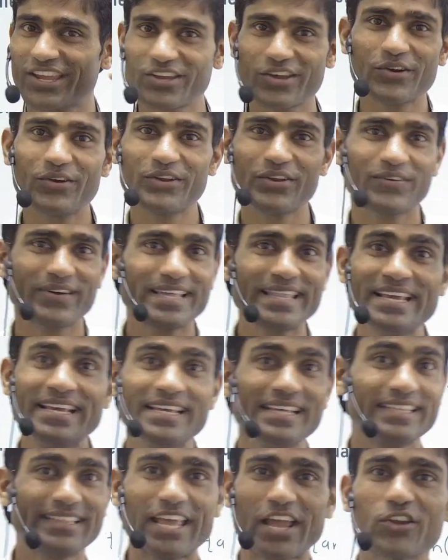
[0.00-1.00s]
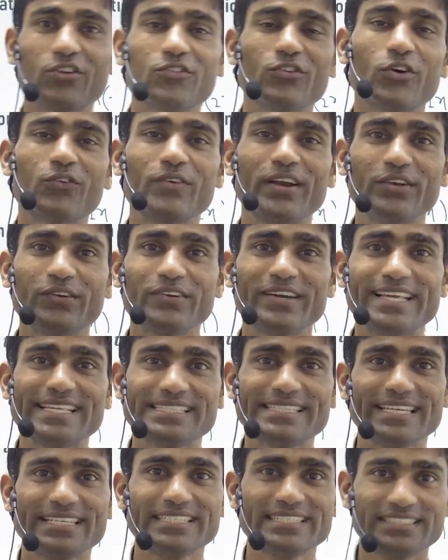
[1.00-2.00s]
everyone. Thank you for my today's
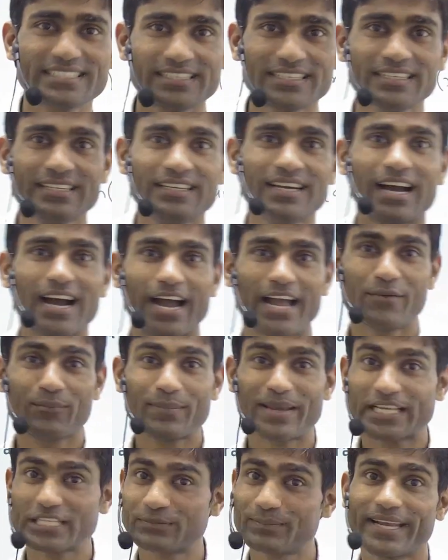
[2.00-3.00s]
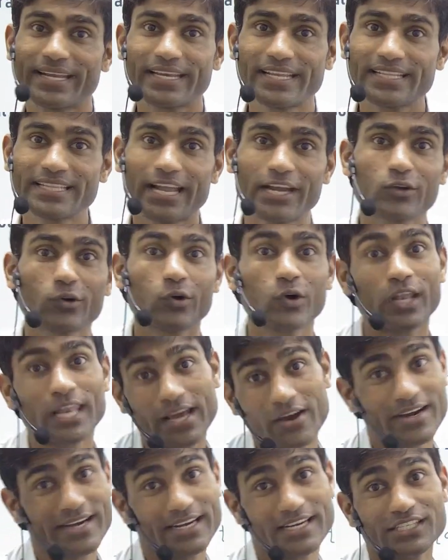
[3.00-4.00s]
lecture. I am expecting that you all
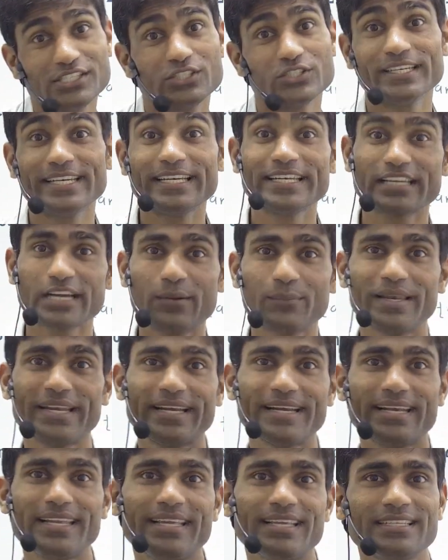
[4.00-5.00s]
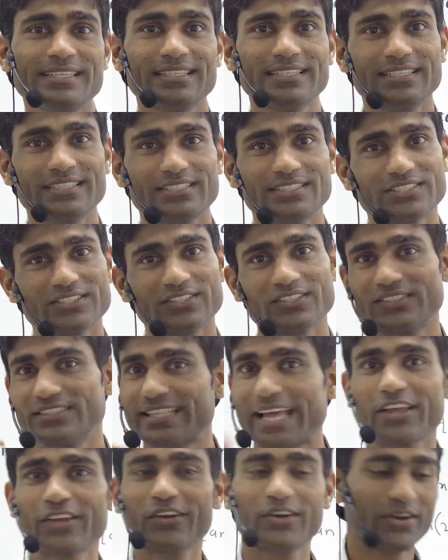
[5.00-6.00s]
have understood it completely. So
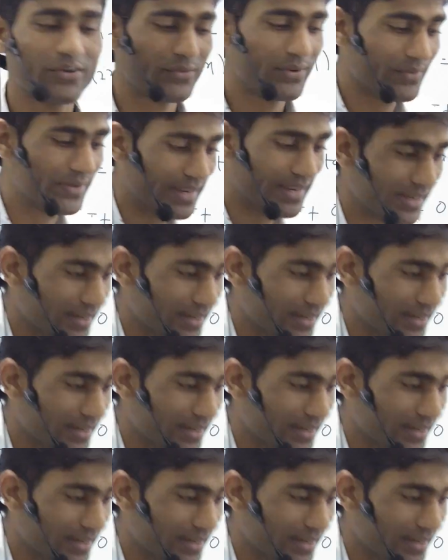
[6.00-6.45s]
thank you everyone.